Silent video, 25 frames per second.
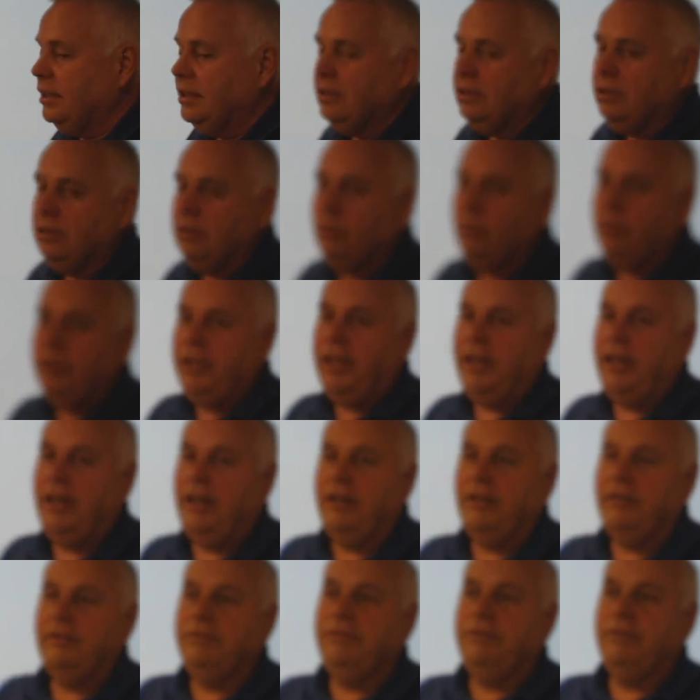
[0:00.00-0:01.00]
is, we
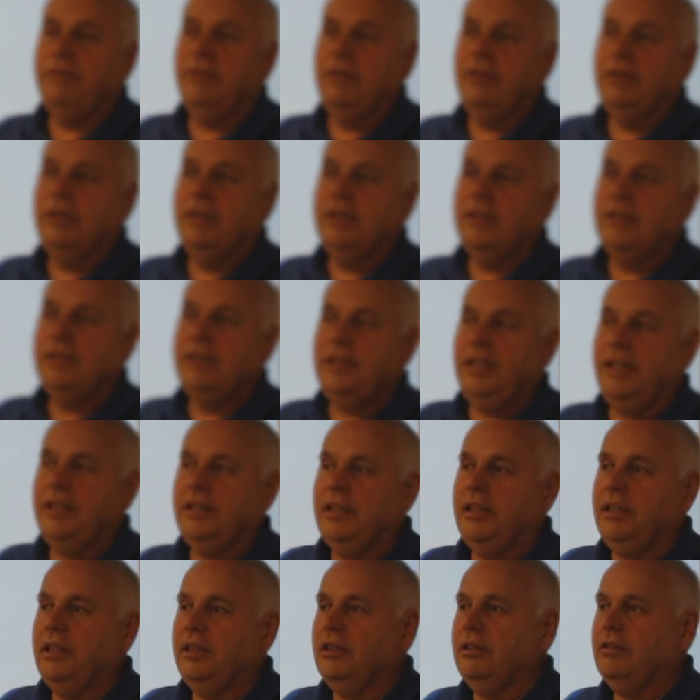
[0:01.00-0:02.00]
have
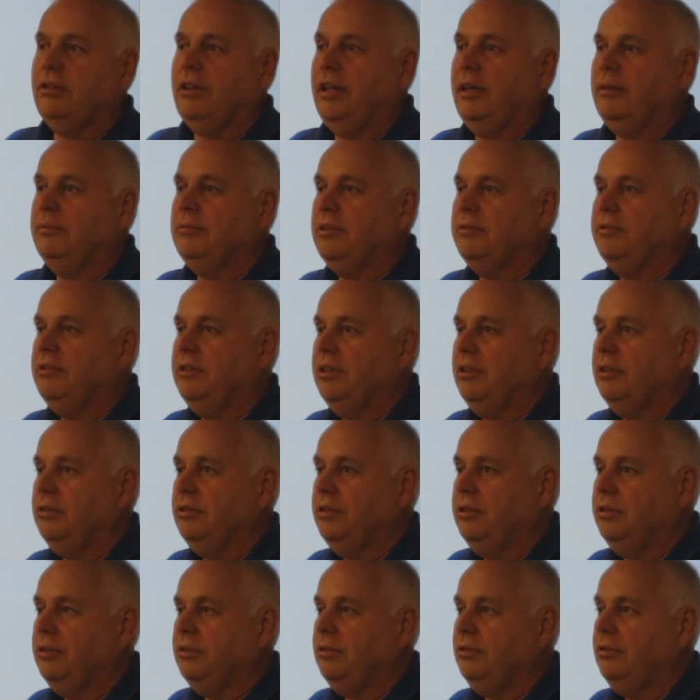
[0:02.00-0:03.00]
10 kilograms of
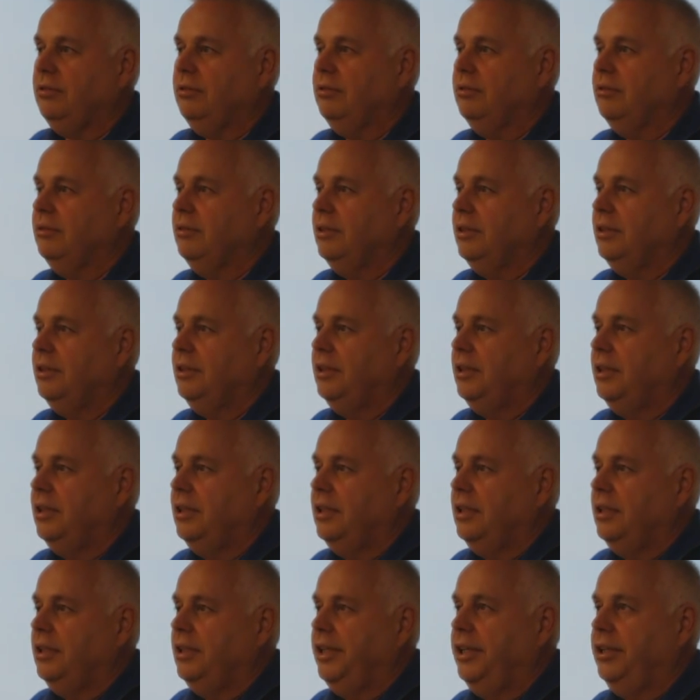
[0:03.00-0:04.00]
CO2
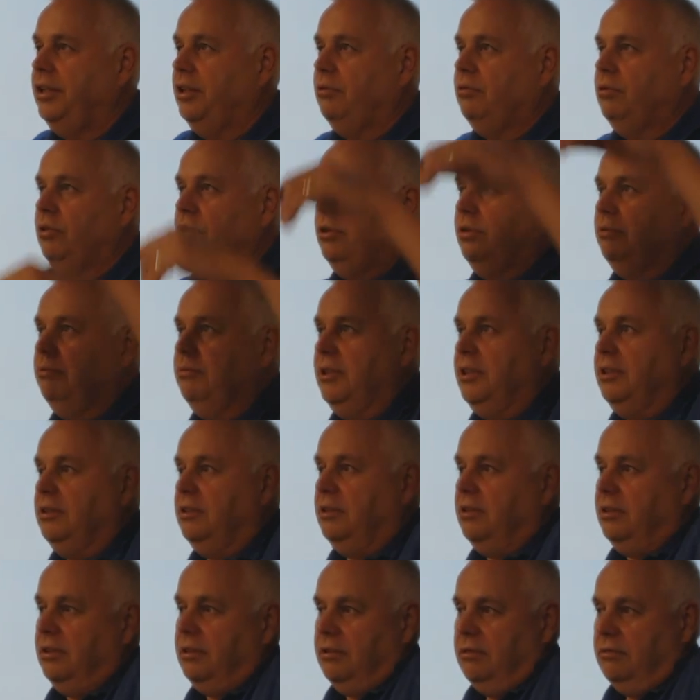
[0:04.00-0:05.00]
in a room
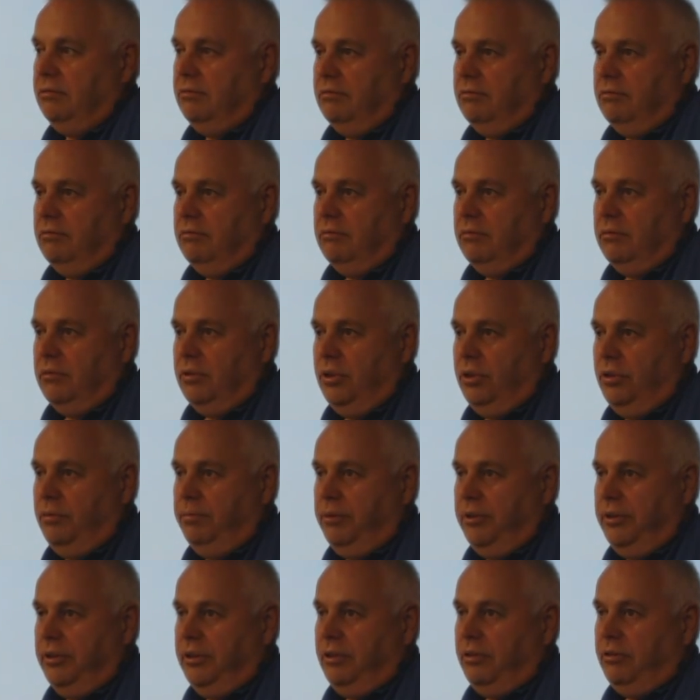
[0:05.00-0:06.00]
that's
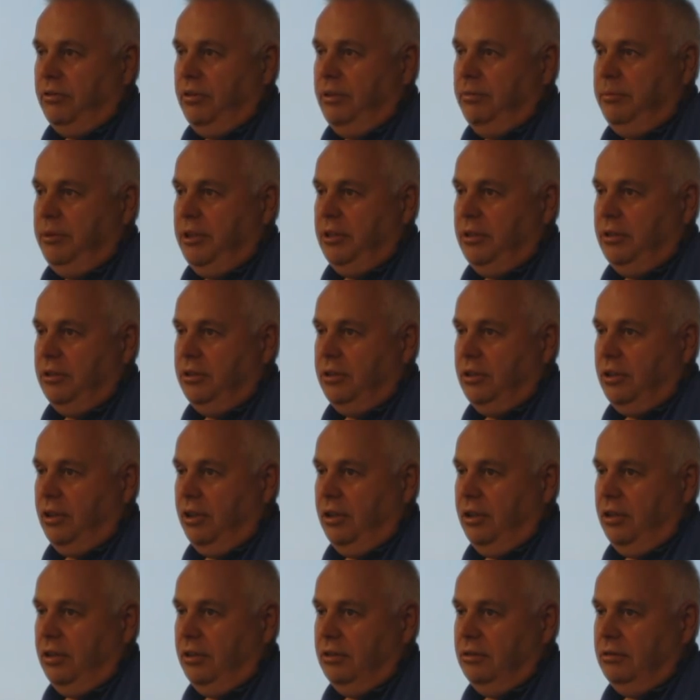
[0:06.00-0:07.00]
2.3 meters
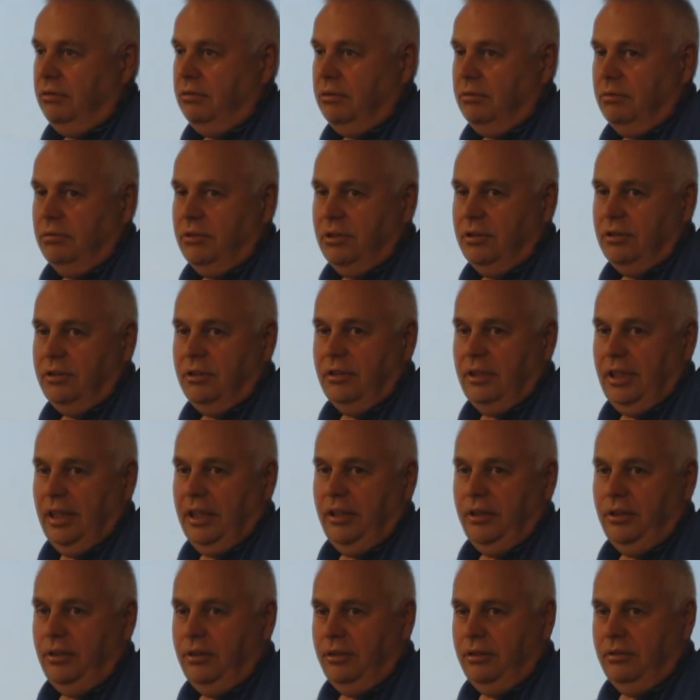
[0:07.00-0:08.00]
tall, just
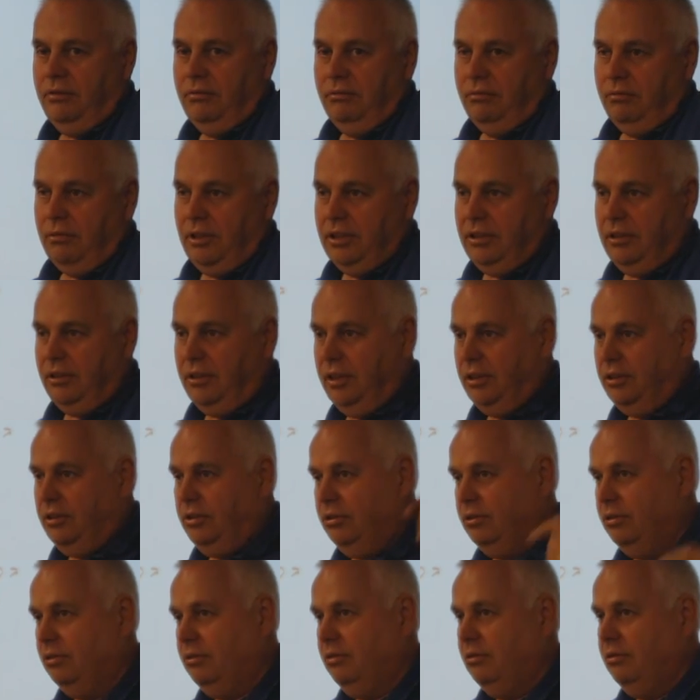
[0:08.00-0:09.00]
standard
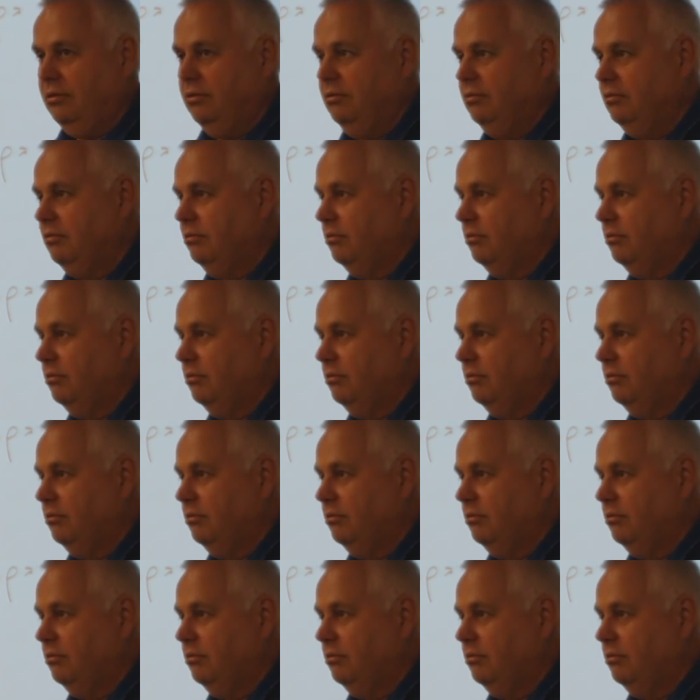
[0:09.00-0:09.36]
residential